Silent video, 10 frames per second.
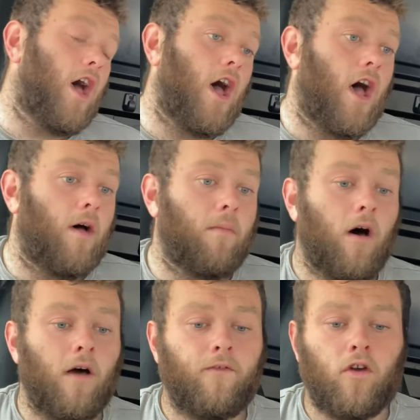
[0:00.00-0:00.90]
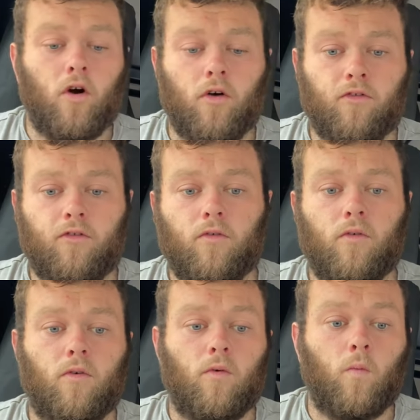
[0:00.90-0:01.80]
Um, I've got
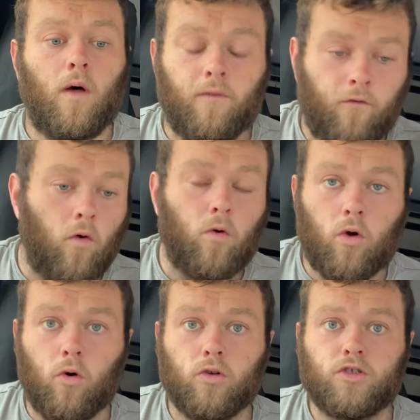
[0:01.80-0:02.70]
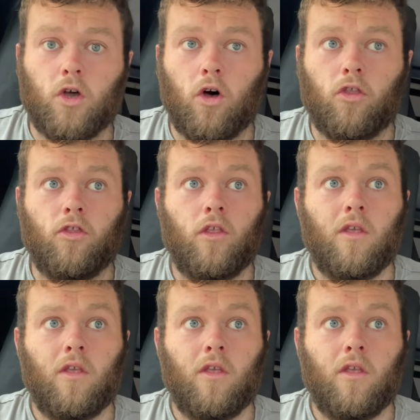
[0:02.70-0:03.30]
one full course on